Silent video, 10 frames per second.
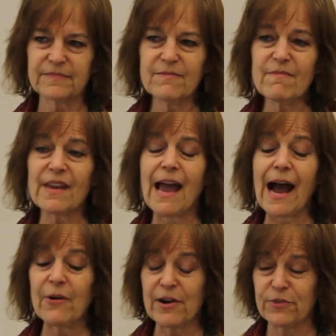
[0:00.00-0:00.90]

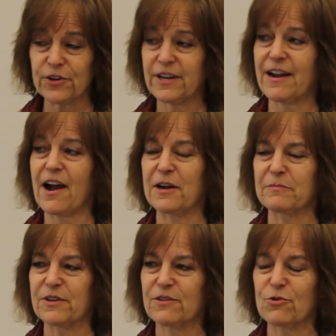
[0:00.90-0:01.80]
However,
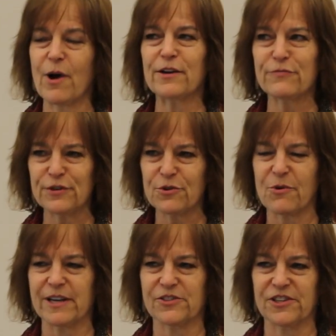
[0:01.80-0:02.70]
on quite a few
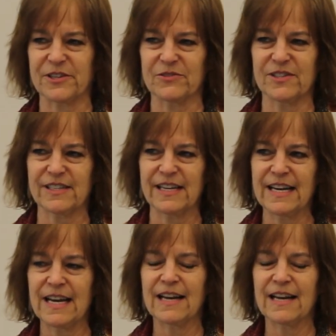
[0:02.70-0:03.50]
questions,